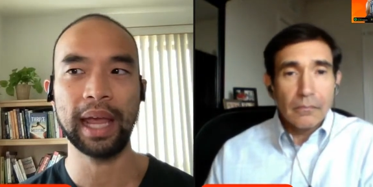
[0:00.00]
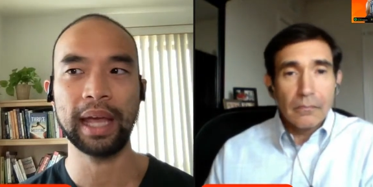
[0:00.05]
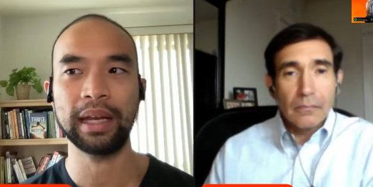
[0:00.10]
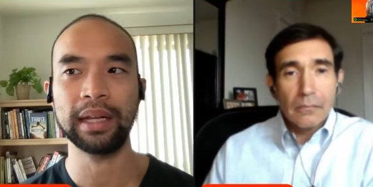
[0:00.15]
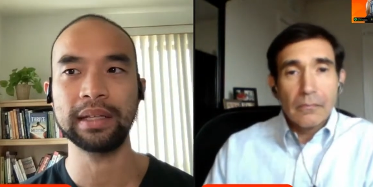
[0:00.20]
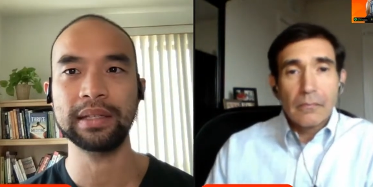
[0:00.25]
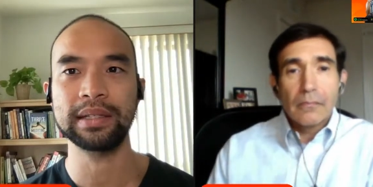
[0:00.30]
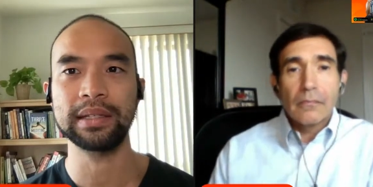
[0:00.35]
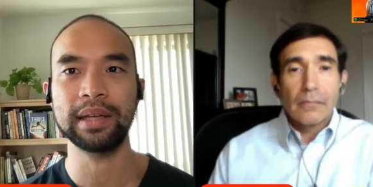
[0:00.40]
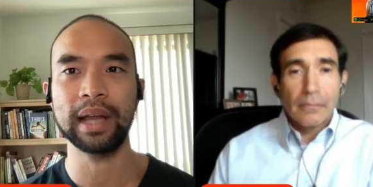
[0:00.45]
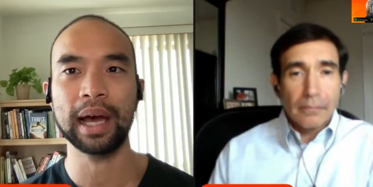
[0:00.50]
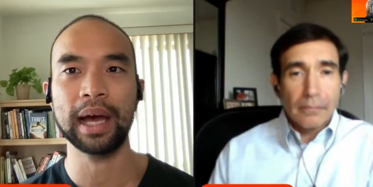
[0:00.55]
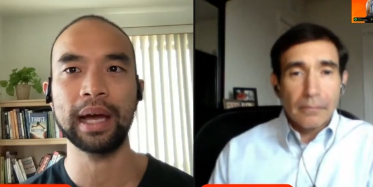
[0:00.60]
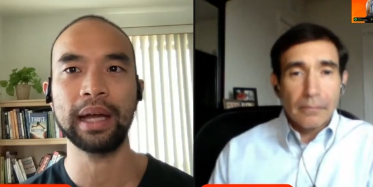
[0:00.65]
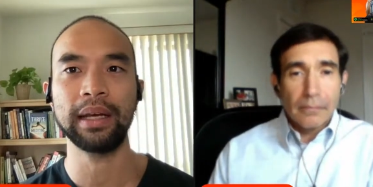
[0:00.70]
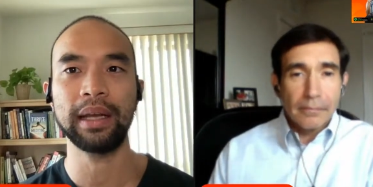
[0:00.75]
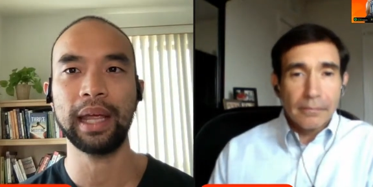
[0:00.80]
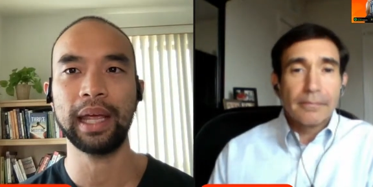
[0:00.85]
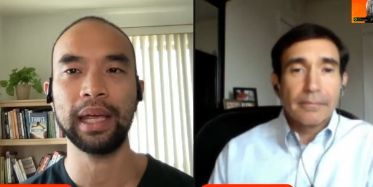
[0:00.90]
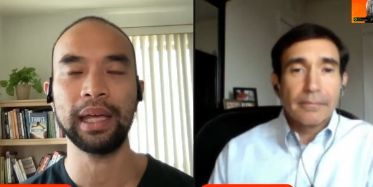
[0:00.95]
Speaker 1: and it's
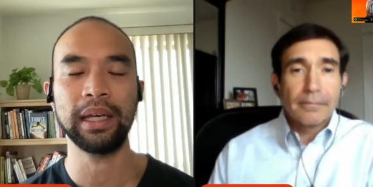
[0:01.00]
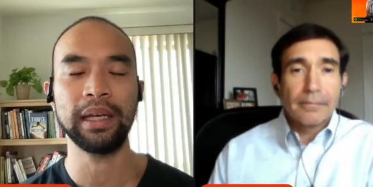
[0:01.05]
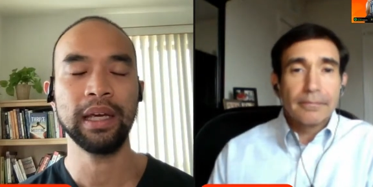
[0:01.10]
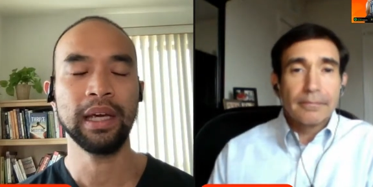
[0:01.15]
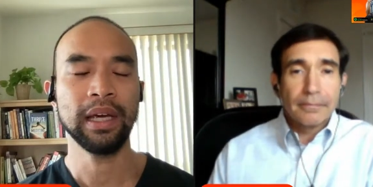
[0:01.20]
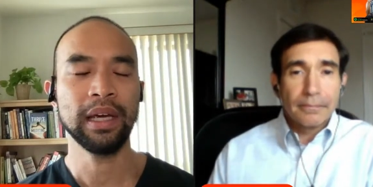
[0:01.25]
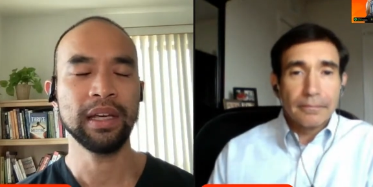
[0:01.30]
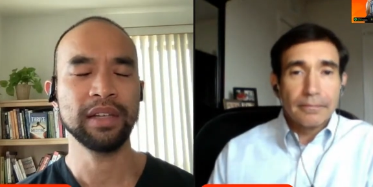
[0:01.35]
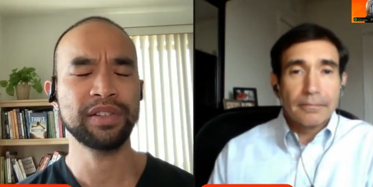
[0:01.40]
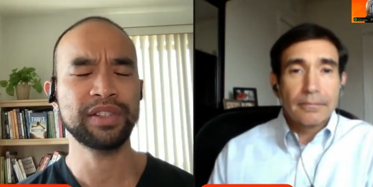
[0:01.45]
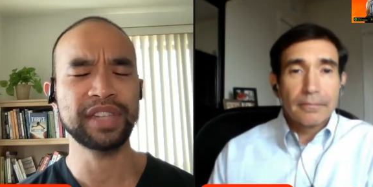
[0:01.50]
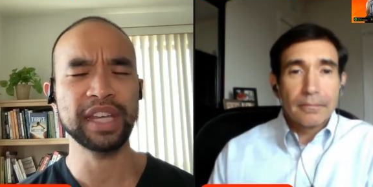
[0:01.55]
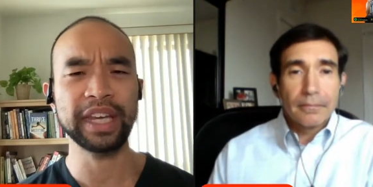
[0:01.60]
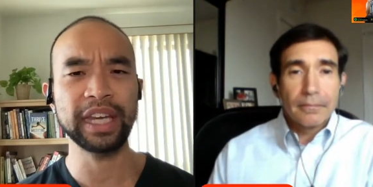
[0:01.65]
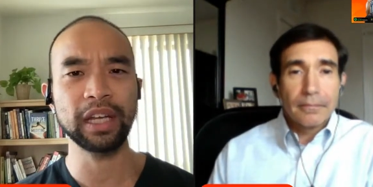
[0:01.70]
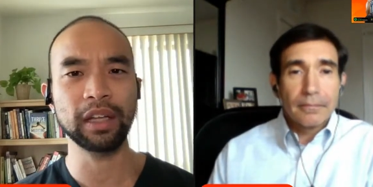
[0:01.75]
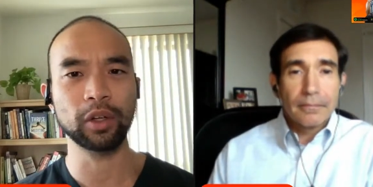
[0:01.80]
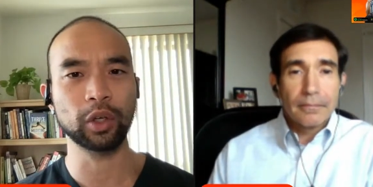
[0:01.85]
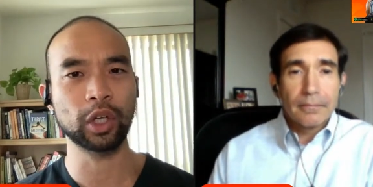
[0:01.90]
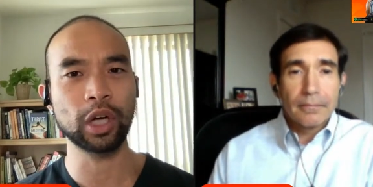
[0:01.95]
not a
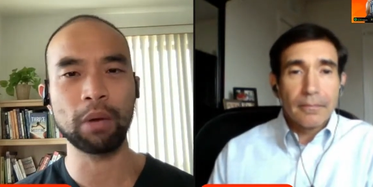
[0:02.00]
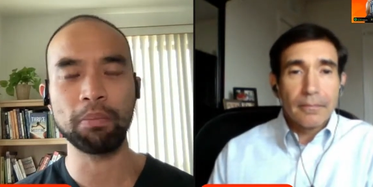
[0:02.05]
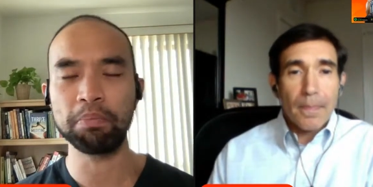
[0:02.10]
singular